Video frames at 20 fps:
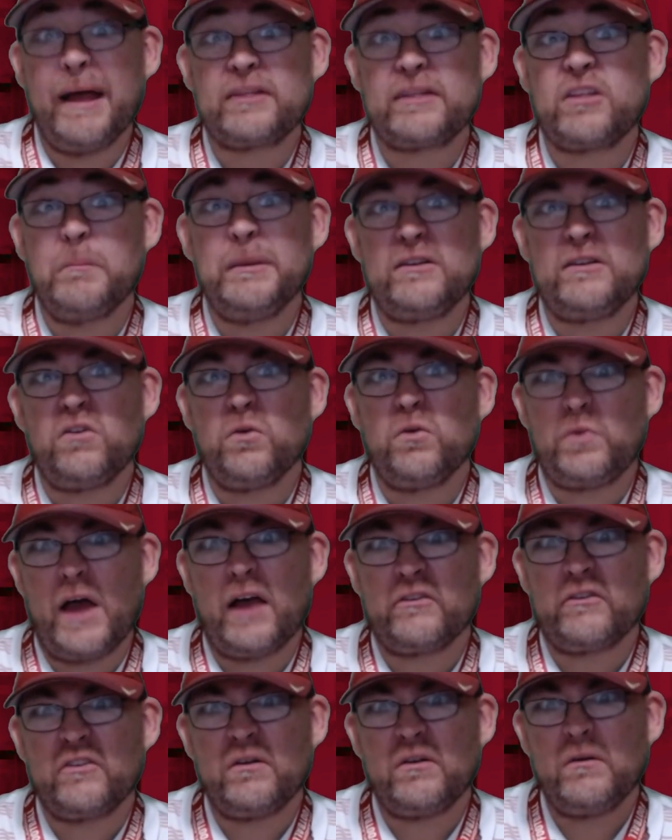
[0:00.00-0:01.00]
in
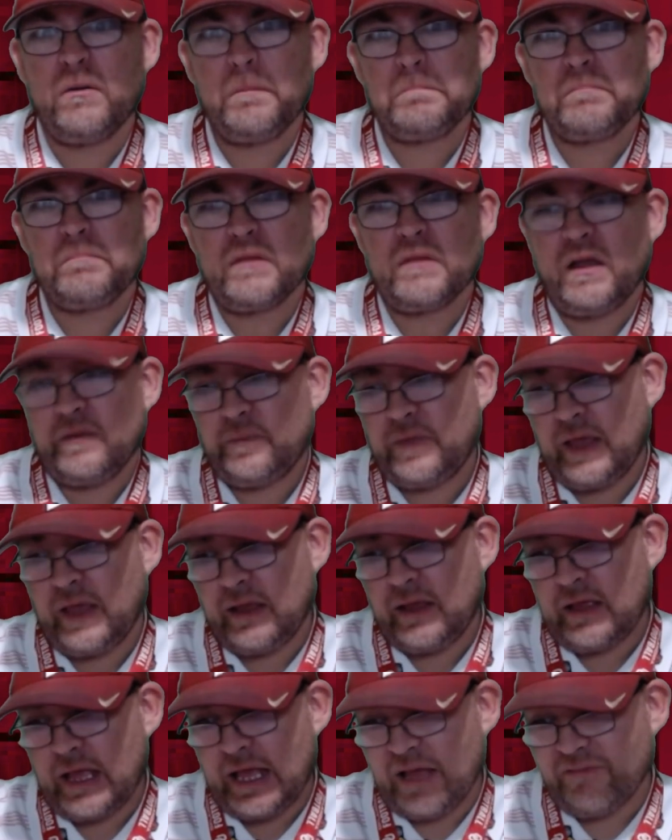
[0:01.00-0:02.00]
2000, they
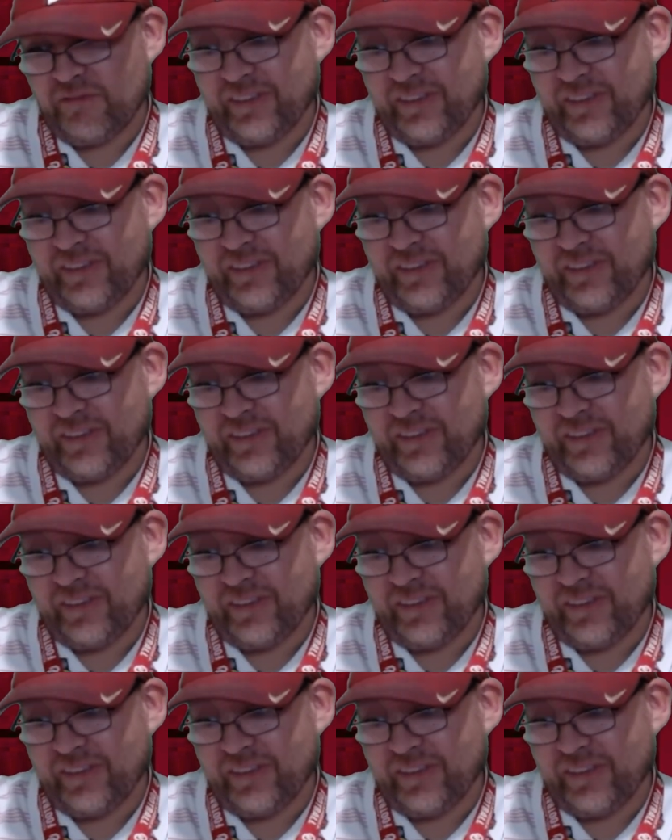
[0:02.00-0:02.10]
have